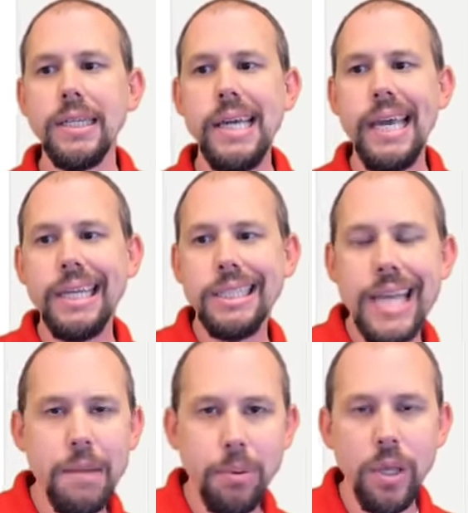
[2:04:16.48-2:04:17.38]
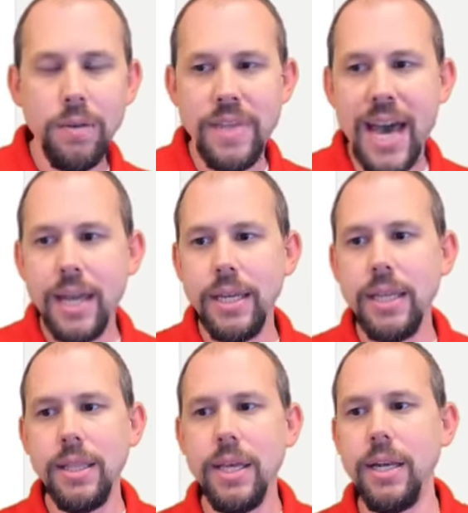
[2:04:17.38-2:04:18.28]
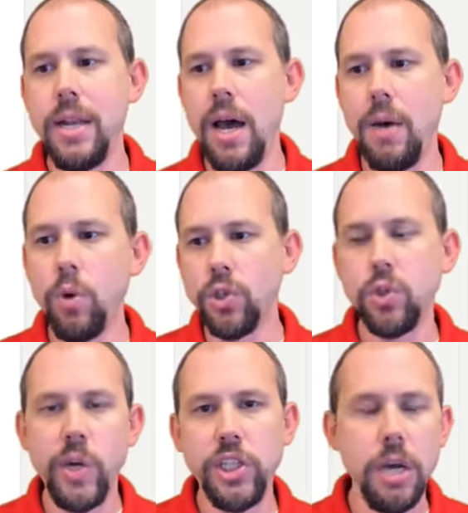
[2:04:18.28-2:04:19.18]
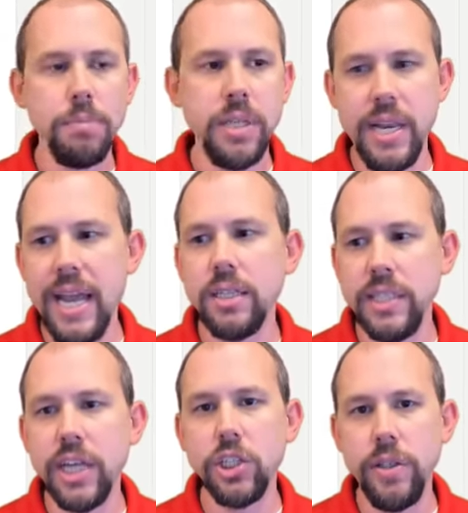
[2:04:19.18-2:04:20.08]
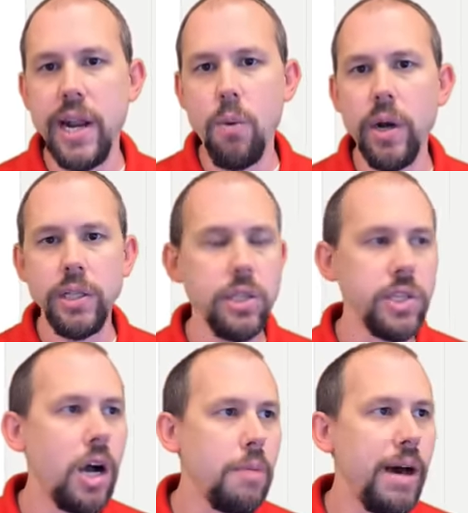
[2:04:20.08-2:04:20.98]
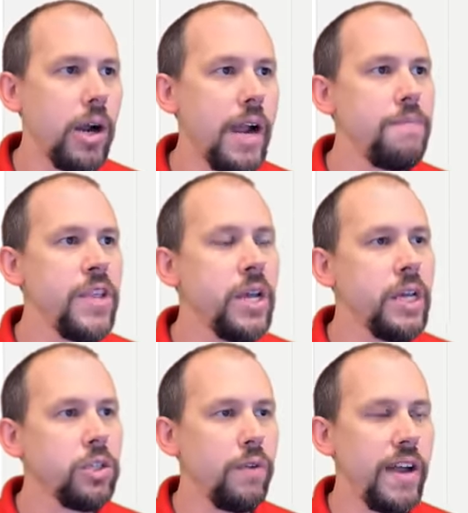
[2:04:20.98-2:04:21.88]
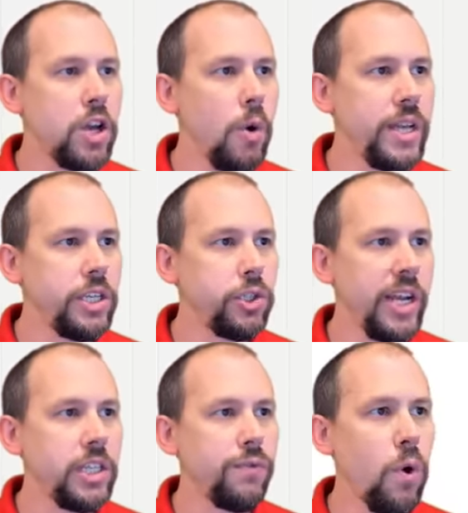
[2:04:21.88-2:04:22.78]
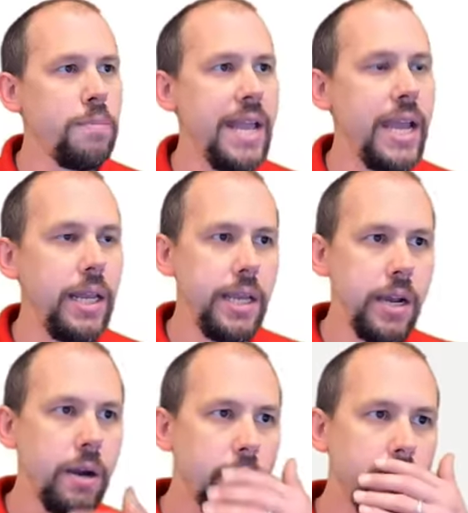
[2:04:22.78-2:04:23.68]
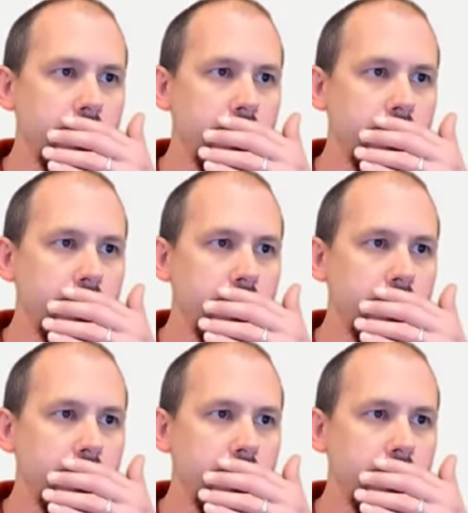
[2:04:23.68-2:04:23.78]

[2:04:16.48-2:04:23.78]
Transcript: example of that, and then uh, we'll switch up to the next section that I wanted to talk about, all right? So if I go into transform data here,